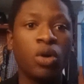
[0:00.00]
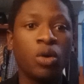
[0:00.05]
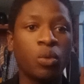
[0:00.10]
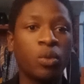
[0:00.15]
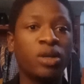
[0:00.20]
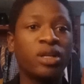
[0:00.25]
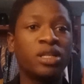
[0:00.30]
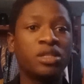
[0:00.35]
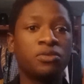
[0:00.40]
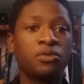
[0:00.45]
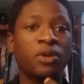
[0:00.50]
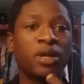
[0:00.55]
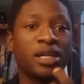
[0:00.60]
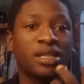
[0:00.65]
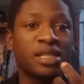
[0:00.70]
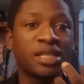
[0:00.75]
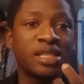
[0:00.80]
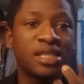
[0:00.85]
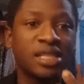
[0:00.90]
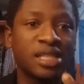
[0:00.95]
When there's
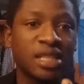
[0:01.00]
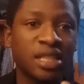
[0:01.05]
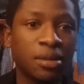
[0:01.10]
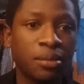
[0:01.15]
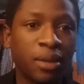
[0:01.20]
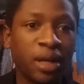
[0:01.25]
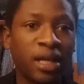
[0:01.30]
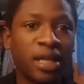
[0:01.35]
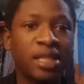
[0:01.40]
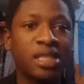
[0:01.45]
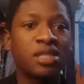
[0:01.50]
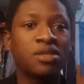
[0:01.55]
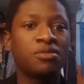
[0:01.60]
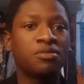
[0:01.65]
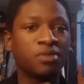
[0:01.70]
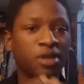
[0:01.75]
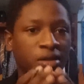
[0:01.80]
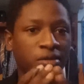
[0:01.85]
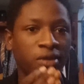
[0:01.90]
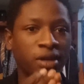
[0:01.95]
volatility in the market, it's
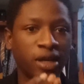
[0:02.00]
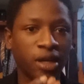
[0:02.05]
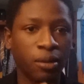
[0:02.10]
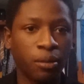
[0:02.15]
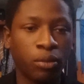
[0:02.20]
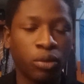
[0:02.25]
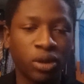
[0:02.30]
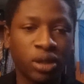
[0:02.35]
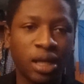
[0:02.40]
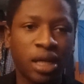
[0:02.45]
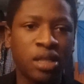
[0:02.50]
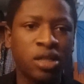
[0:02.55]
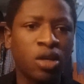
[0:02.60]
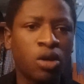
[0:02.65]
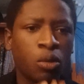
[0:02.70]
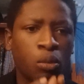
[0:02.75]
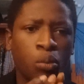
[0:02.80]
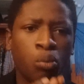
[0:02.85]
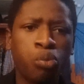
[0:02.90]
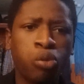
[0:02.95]
very important.
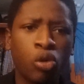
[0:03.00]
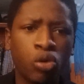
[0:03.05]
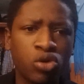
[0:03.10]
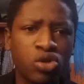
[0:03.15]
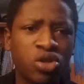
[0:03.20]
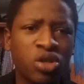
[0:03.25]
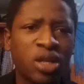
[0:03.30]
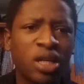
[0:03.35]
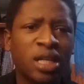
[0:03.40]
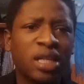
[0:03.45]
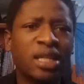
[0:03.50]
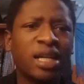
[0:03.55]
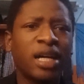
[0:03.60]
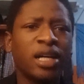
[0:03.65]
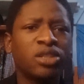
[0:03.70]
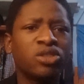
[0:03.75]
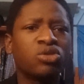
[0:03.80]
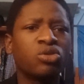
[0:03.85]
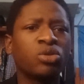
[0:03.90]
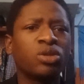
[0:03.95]
But
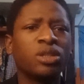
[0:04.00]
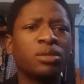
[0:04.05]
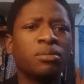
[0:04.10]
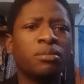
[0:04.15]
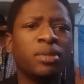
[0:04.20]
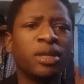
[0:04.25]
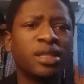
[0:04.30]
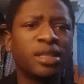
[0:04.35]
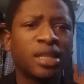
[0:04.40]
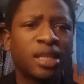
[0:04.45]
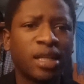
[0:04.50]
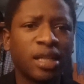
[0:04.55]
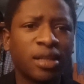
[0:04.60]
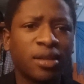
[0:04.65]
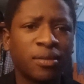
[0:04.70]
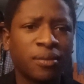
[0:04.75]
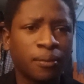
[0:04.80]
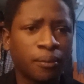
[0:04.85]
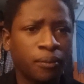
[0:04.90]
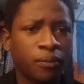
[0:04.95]
that's not the main
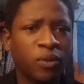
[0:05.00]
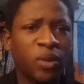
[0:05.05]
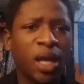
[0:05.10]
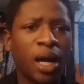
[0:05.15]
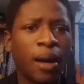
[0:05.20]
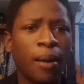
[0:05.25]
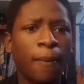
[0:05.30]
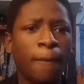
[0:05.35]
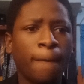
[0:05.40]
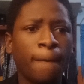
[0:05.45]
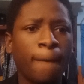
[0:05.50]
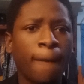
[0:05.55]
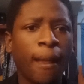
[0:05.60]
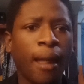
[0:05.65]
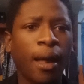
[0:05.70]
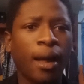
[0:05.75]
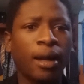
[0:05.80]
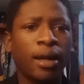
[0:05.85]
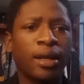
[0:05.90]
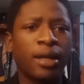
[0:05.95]
thing that
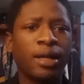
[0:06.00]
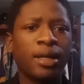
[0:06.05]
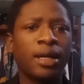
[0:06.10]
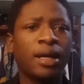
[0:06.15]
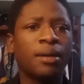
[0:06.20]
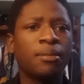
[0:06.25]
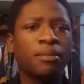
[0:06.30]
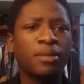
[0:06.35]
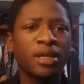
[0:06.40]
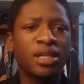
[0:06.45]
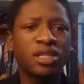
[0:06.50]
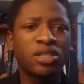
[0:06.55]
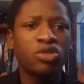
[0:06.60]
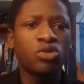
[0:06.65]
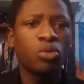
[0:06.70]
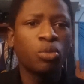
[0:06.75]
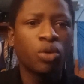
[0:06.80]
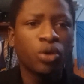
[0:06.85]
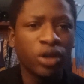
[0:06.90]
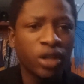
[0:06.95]
makes
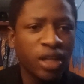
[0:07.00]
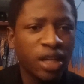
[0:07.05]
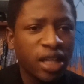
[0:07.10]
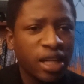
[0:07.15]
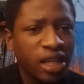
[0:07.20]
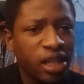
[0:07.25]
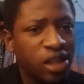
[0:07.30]
you money.